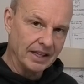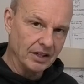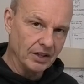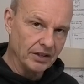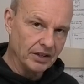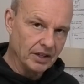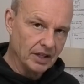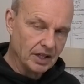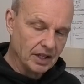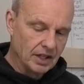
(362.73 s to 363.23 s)

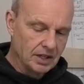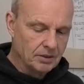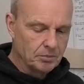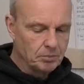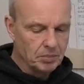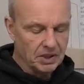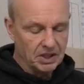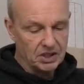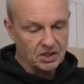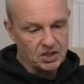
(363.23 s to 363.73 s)
gun,
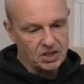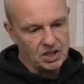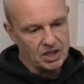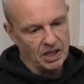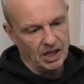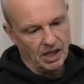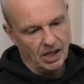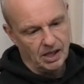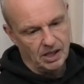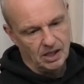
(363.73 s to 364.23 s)
but
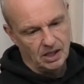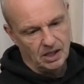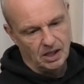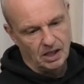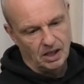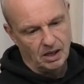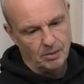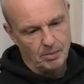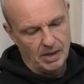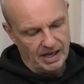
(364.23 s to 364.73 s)
uh,
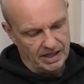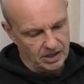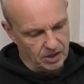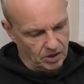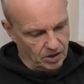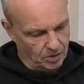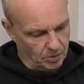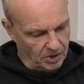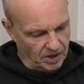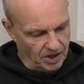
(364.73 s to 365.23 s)
I may
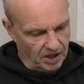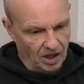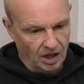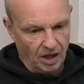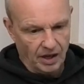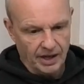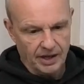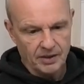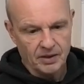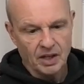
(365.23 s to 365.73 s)
do it with the
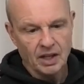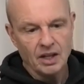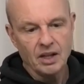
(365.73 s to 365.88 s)
iron.